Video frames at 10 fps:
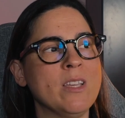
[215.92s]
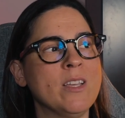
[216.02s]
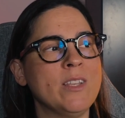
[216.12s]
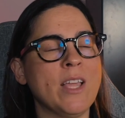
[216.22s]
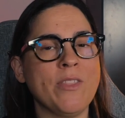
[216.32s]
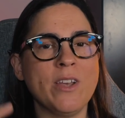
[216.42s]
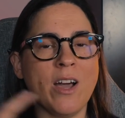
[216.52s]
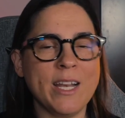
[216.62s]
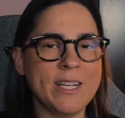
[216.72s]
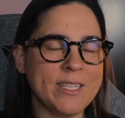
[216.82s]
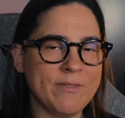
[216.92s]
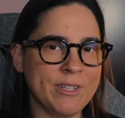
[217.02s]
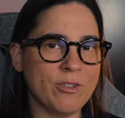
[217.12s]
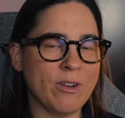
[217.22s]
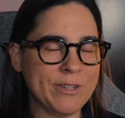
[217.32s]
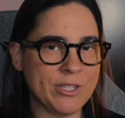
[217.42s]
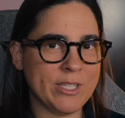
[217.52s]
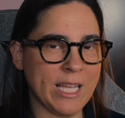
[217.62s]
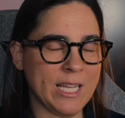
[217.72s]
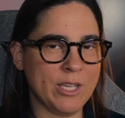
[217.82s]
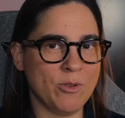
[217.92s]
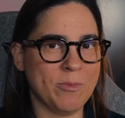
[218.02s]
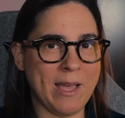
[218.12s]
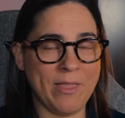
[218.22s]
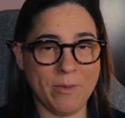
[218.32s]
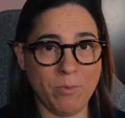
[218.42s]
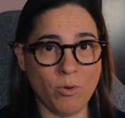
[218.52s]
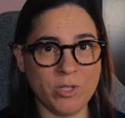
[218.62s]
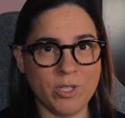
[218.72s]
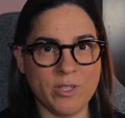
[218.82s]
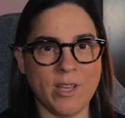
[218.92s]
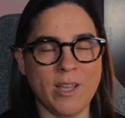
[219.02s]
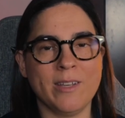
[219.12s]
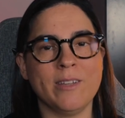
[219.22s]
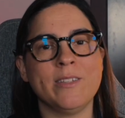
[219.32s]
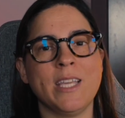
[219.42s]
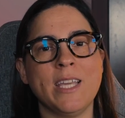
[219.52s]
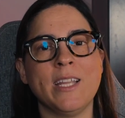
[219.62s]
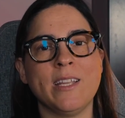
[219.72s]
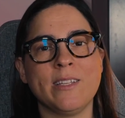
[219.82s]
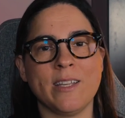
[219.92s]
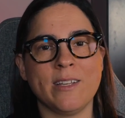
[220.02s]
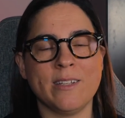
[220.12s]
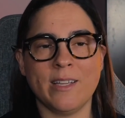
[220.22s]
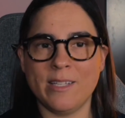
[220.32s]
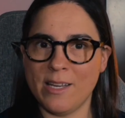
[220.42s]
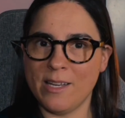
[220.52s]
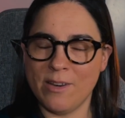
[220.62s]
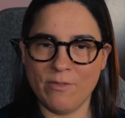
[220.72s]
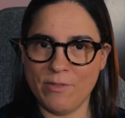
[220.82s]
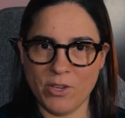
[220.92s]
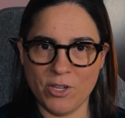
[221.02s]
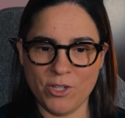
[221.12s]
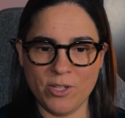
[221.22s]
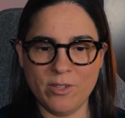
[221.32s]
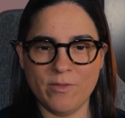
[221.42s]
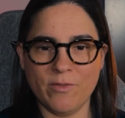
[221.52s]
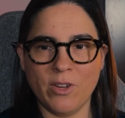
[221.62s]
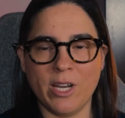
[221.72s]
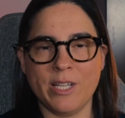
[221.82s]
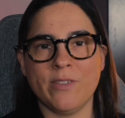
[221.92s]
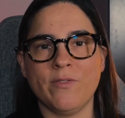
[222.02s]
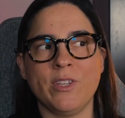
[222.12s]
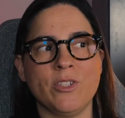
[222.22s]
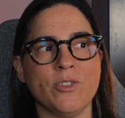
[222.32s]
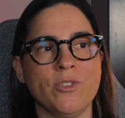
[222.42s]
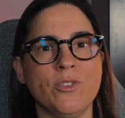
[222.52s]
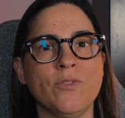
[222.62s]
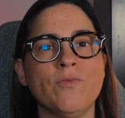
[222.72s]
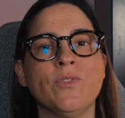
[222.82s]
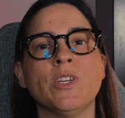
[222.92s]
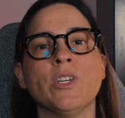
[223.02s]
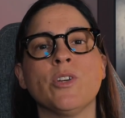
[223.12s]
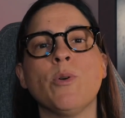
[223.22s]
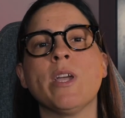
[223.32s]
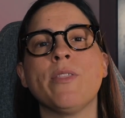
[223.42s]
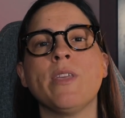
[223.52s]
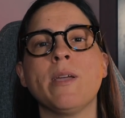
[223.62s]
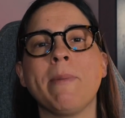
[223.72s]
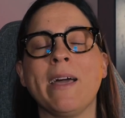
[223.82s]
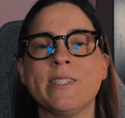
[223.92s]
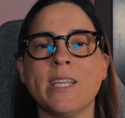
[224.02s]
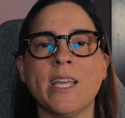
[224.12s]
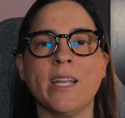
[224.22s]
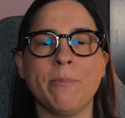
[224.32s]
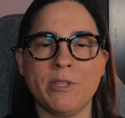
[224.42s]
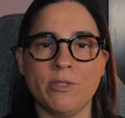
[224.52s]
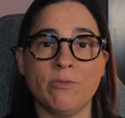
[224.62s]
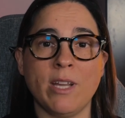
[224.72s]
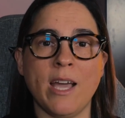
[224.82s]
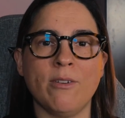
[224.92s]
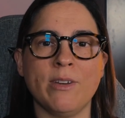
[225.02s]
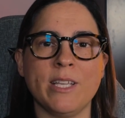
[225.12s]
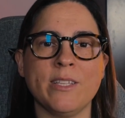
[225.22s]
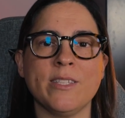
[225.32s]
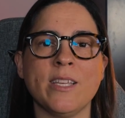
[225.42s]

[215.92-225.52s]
Now, the 1972 I was just telling you about, the Porsche design, Dan had done a Dan Henry version, 1972. The quirky thing about Dan up until now is